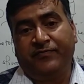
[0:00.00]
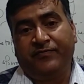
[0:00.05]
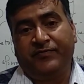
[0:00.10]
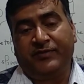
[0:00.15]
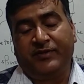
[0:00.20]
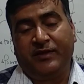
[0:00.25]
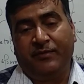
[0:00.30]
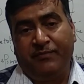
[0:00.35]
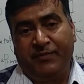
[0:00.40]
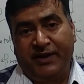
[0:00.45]

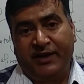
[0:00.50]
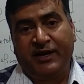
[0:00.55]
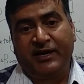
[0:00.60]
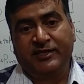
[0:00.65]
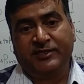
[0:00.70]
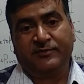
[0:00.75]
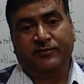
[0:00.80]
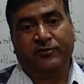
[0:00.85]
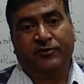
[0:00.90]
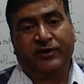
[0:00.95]
The
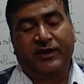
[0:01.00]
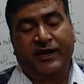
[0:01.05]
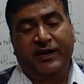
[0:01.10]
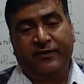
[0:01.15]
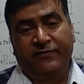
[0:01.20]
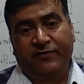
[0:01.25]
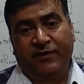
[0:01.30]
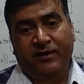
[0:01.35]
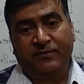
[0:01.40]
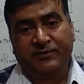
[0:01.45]
megaspore,
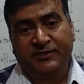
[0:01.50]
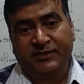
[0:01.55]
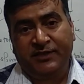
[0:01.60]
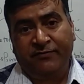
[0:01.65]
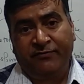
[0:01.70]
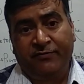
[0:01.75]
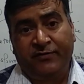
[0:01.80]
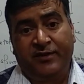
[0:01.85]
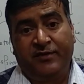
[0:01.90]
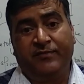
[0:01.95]
it forms the
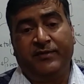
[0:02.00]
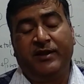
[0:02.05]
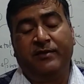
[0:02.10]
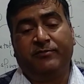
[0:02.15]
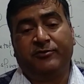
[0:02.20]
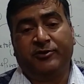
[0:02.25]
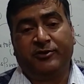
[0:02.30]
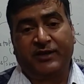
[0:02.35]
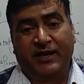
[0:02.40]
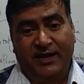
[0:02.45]
female
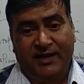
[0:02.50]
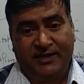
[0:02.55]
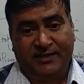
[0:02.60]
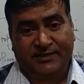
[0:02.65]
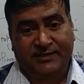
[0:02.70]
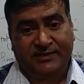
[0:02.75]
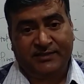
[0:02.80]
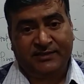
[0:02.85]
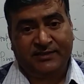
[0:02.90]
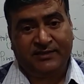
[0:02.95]

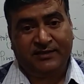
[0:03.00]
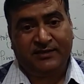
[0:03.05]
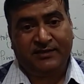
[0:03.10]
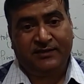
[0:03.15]
prothallus.